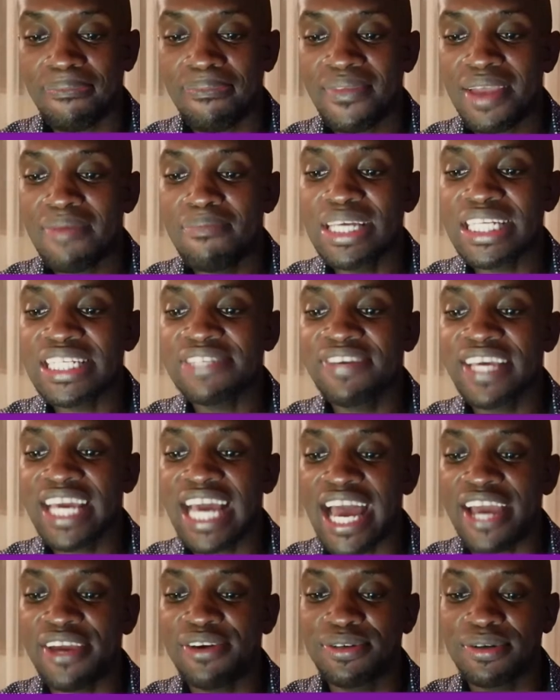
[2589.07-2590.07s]
Miss V,
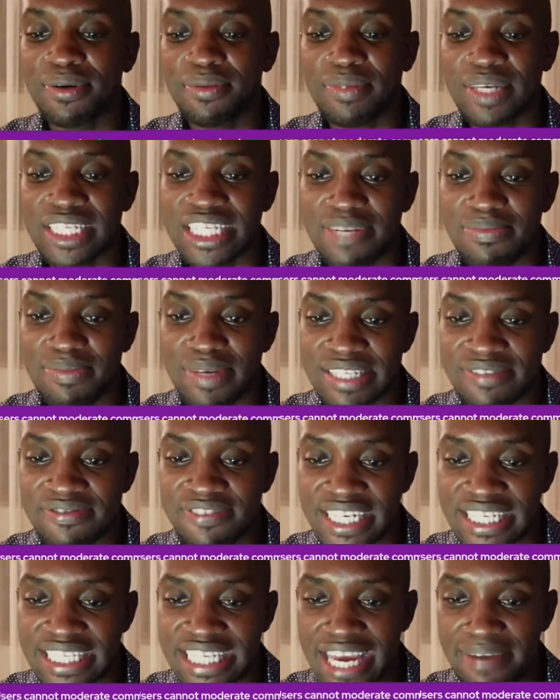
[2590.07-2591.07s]
did Miss
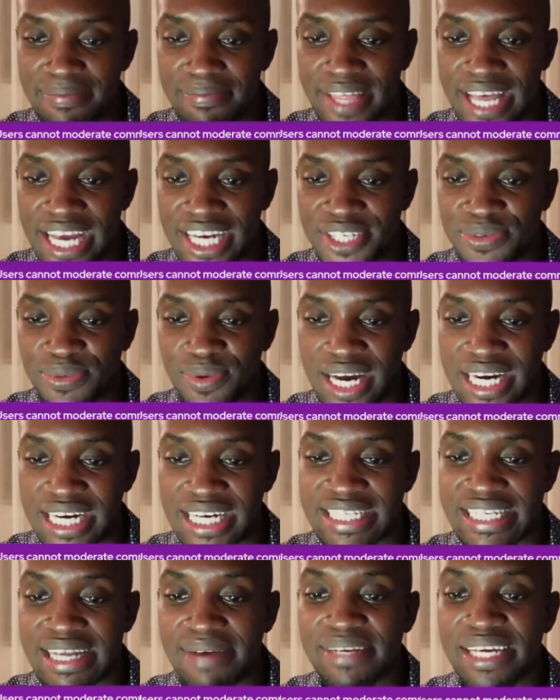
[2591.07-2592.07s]
V type that word?
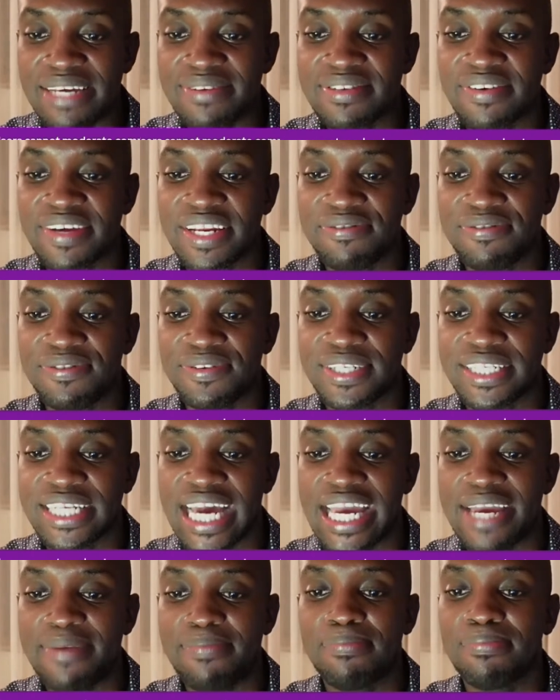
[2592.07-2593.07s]
Sometimes even if you
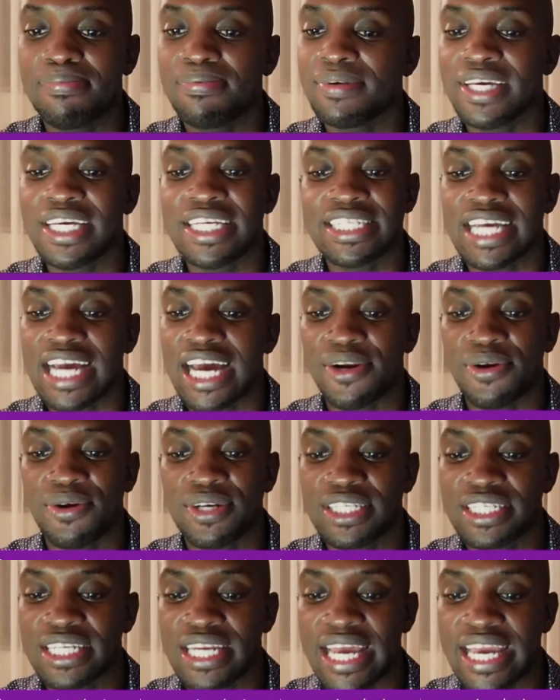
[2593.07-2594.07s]
type, it
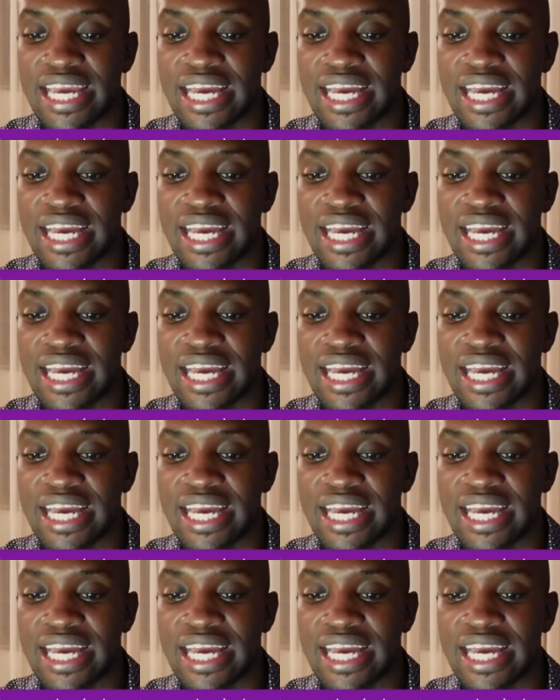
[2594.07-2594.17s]
cannot